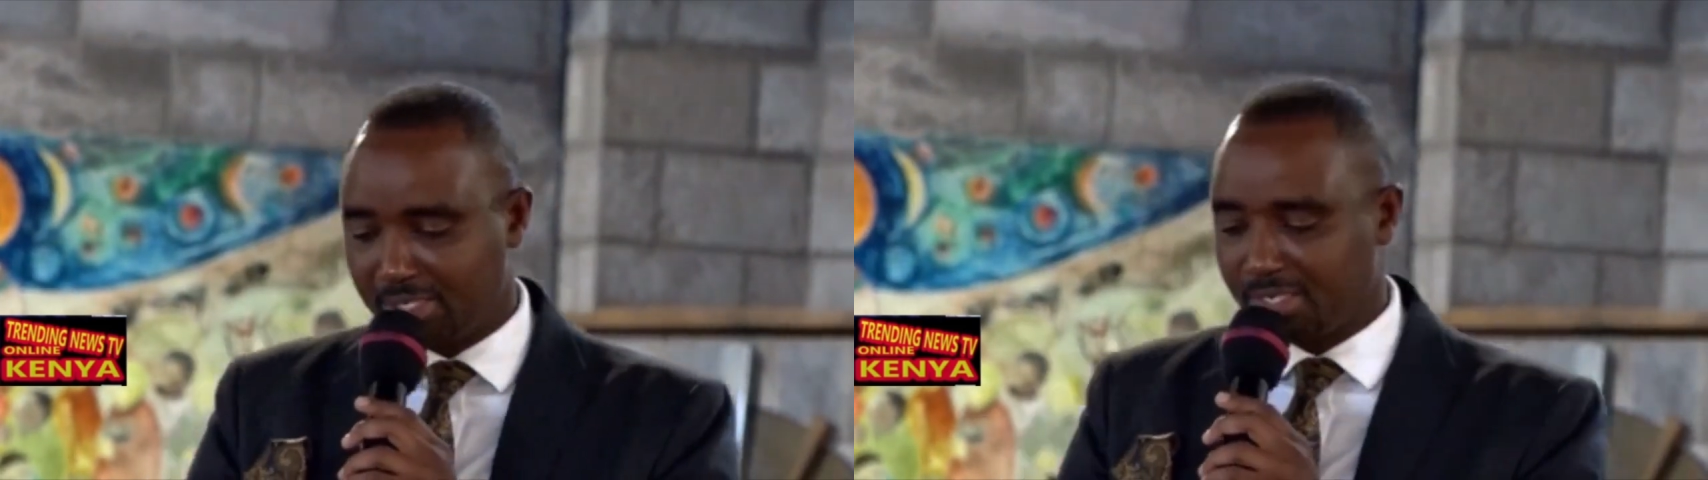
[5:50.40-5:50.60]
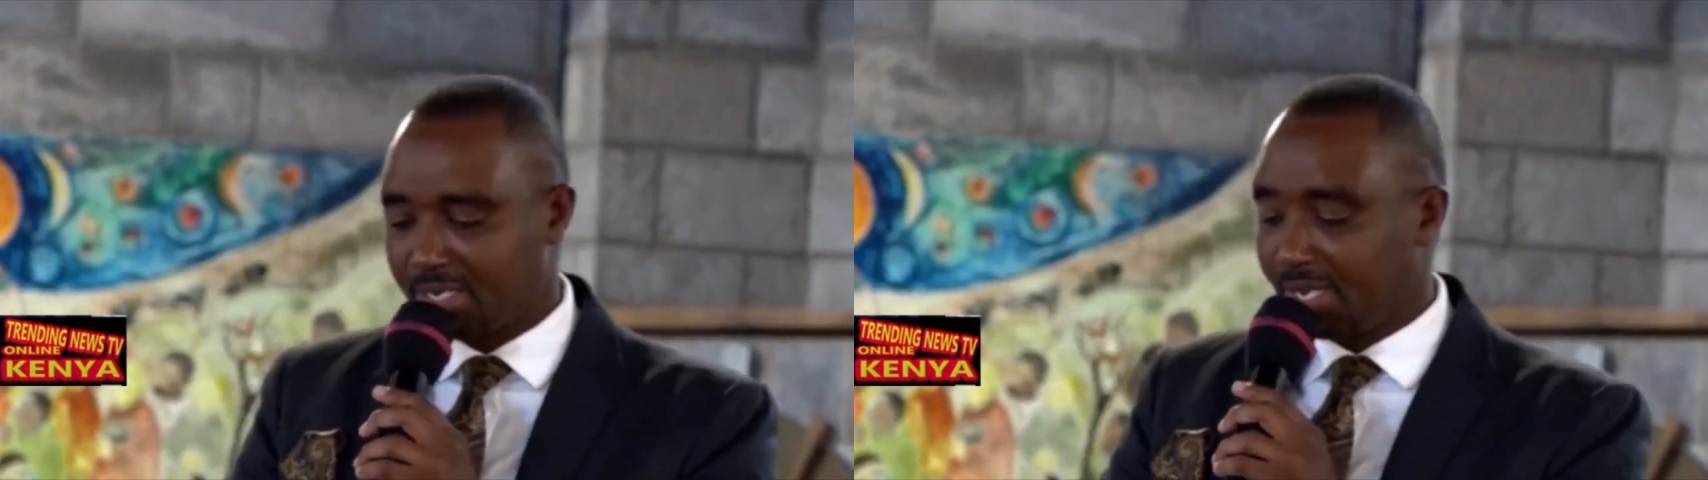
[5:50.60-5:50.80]

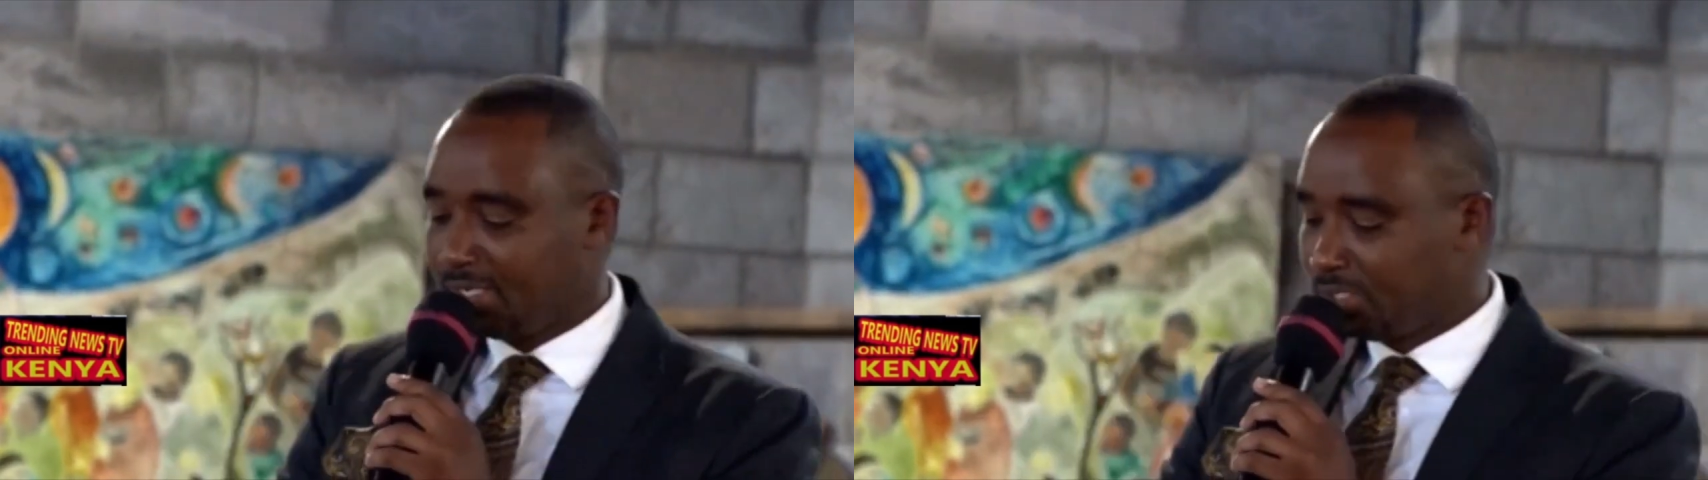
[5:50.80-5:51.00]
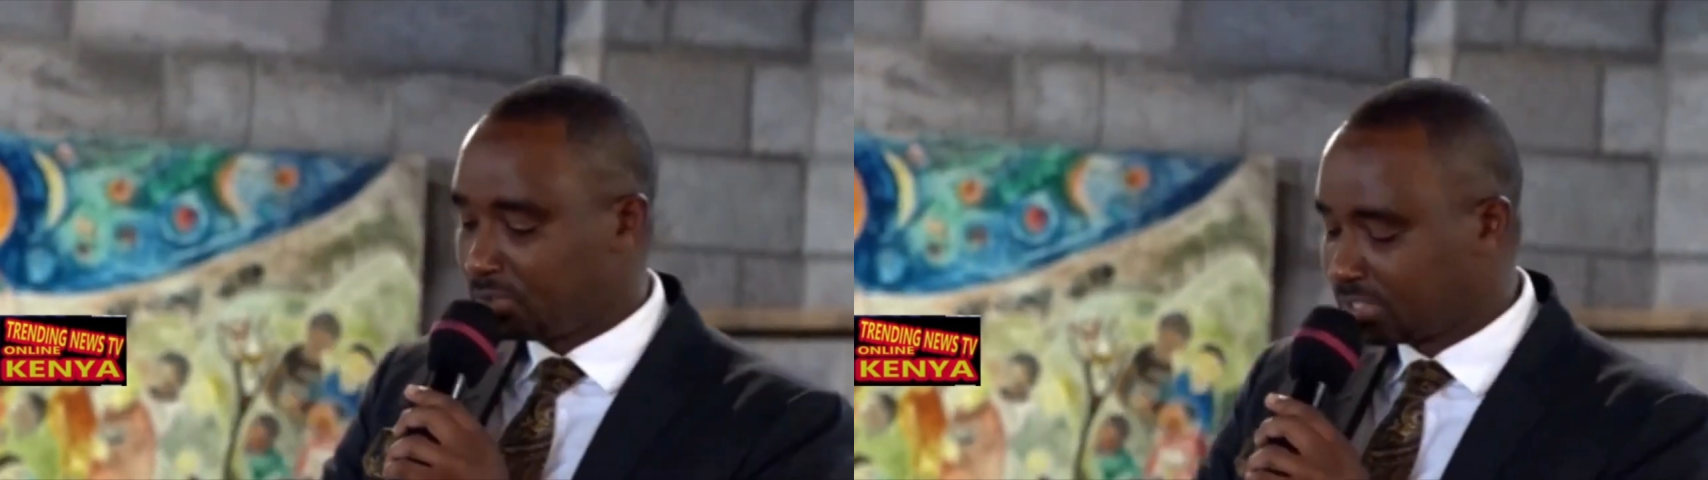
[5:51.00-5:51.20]

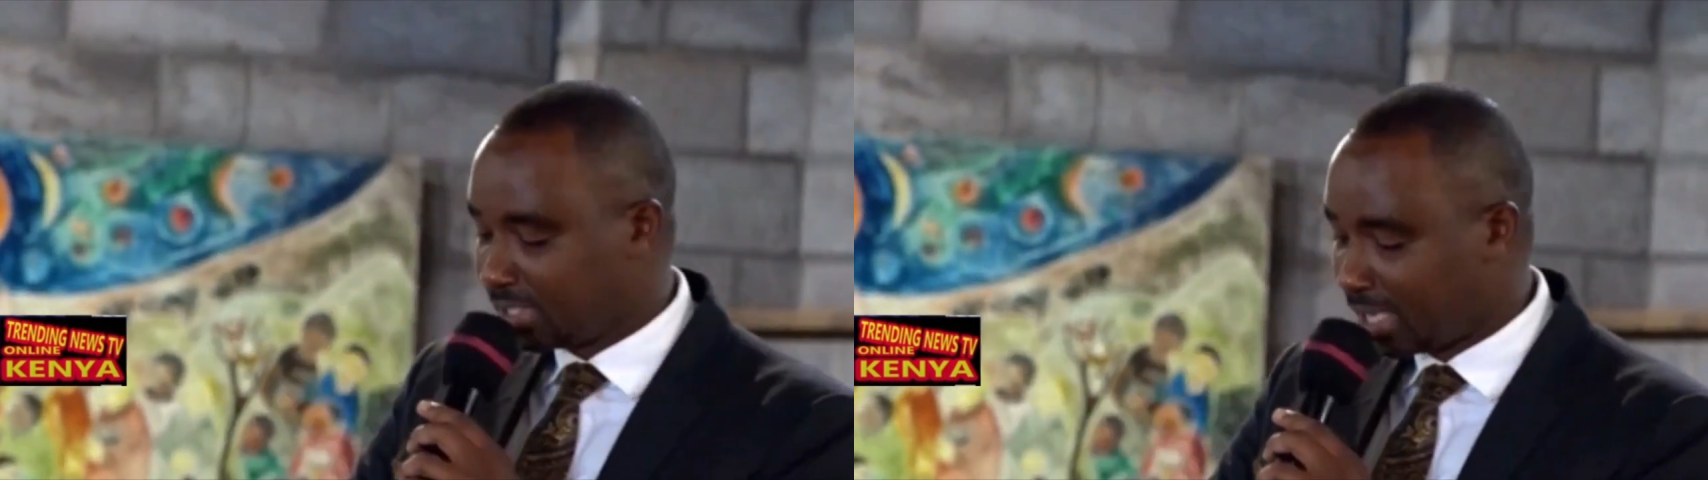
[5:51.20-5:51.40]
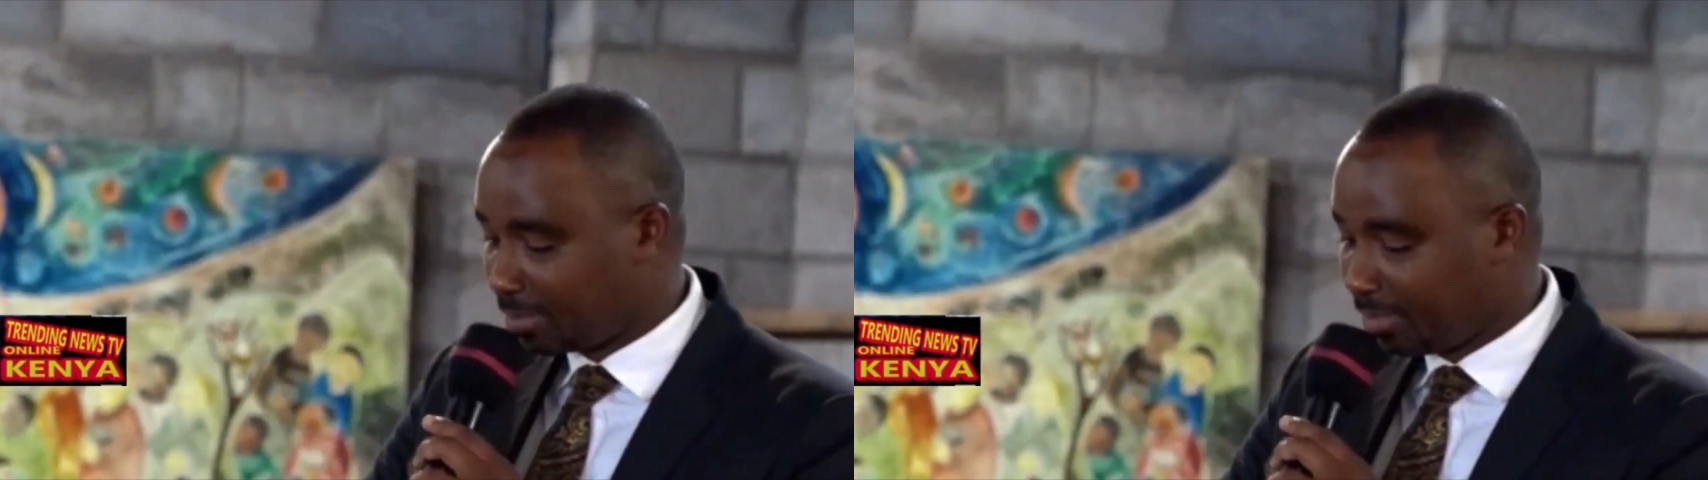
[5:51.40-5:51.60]
kindly note
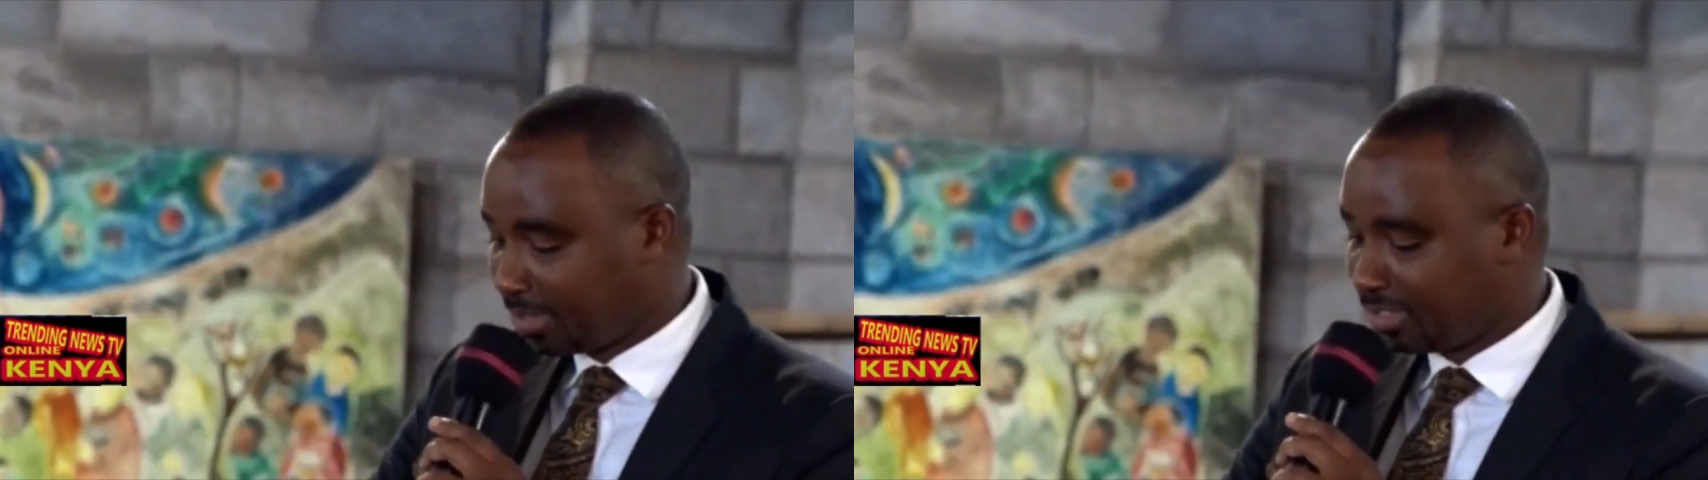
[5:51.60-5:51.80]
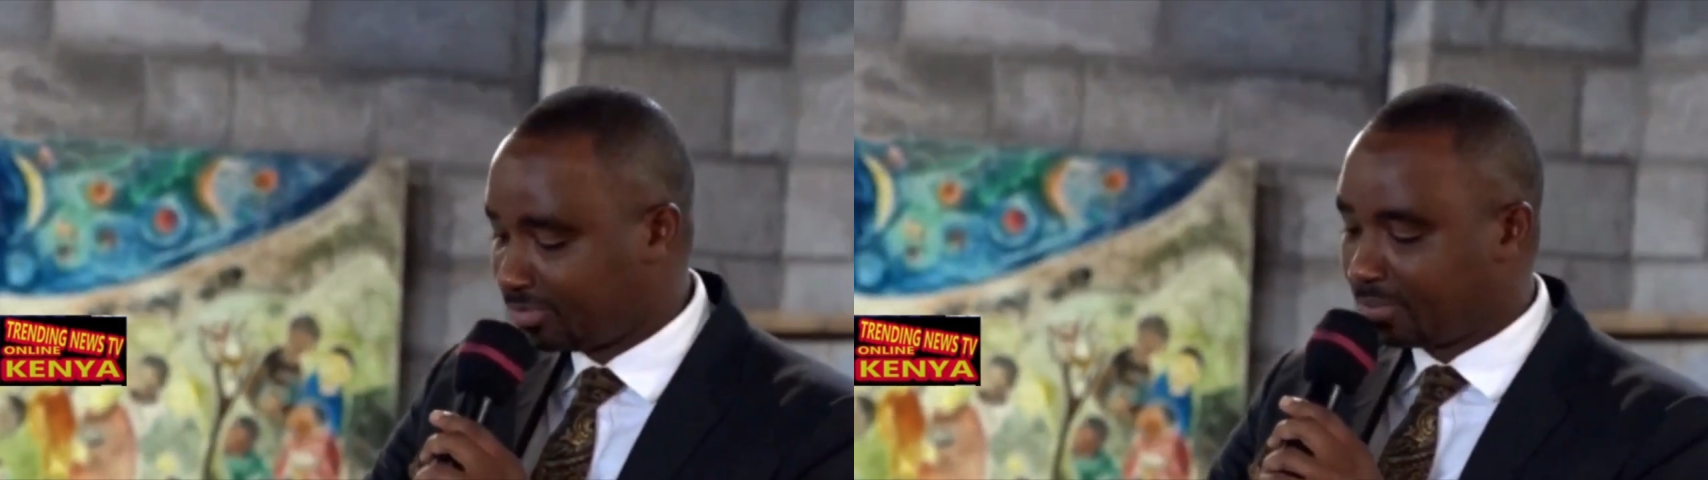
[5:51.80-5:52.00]
the
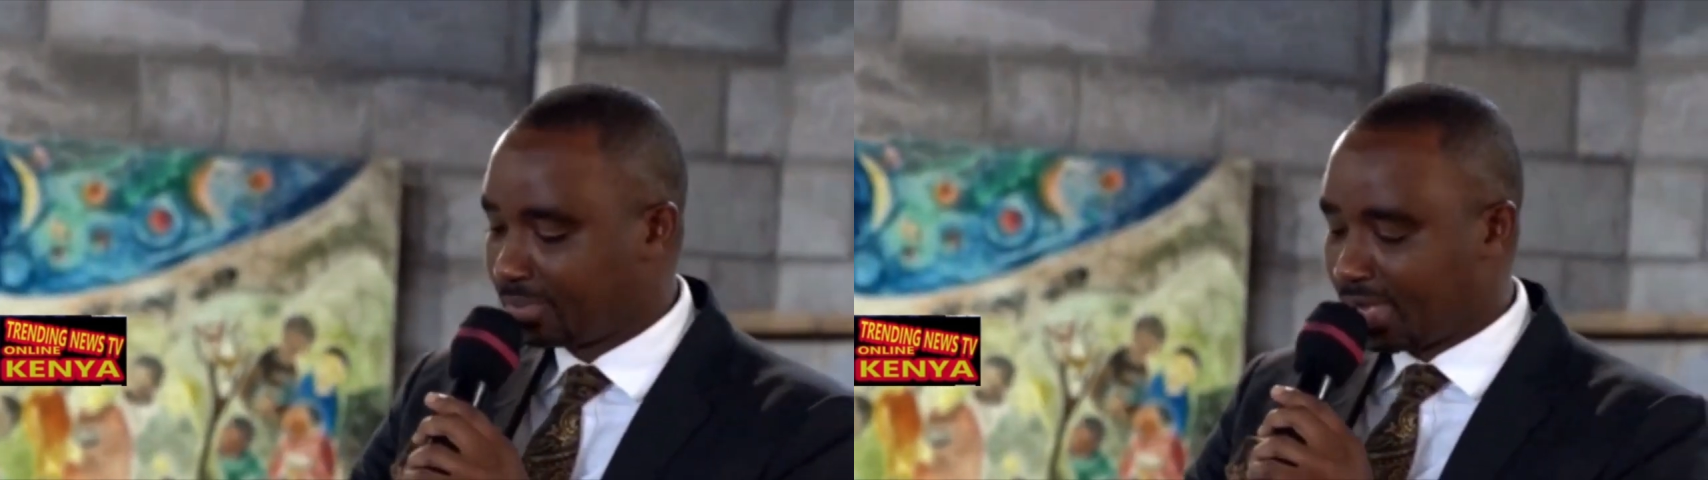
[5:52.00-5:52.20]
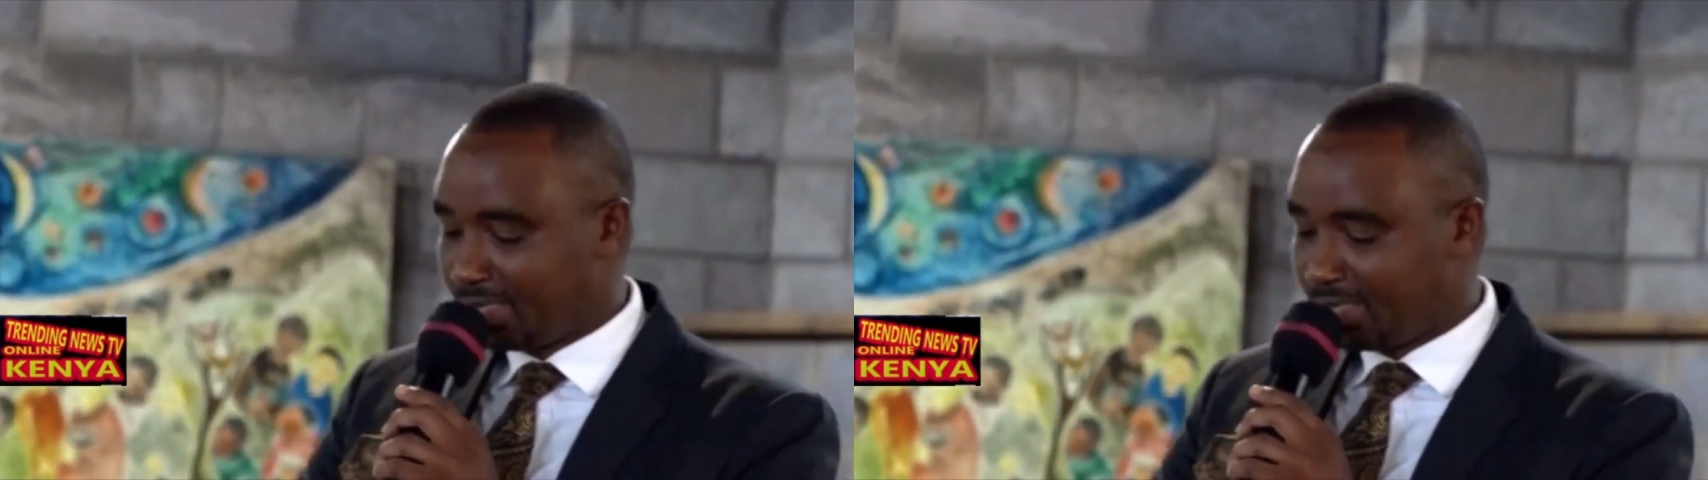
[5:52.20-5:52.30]
upgrade from the